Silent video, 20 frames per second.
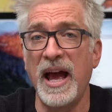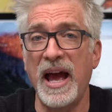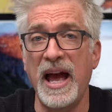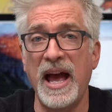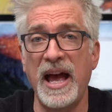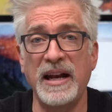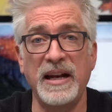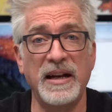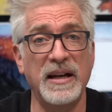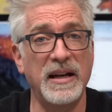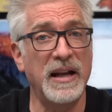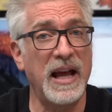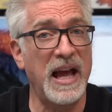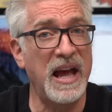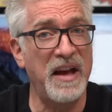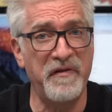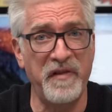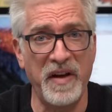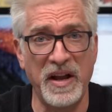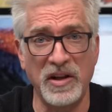and
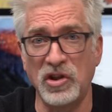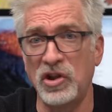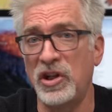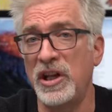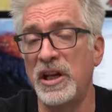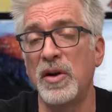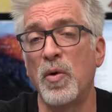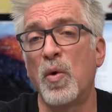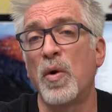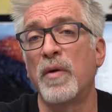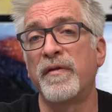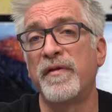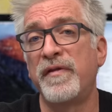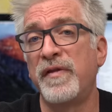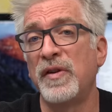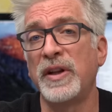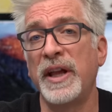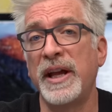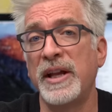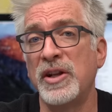FHD, or
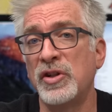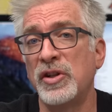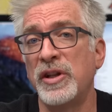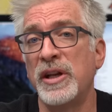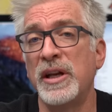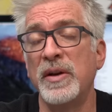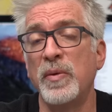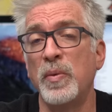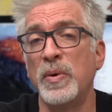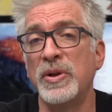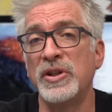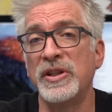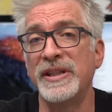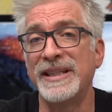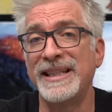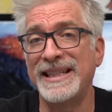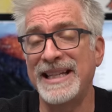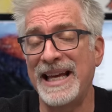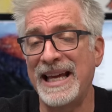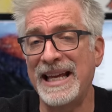full HD, which
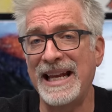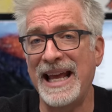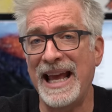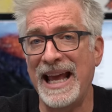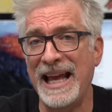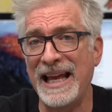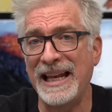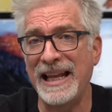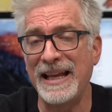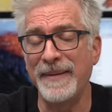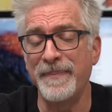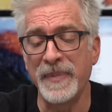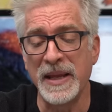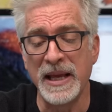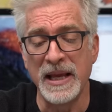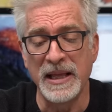is 1080.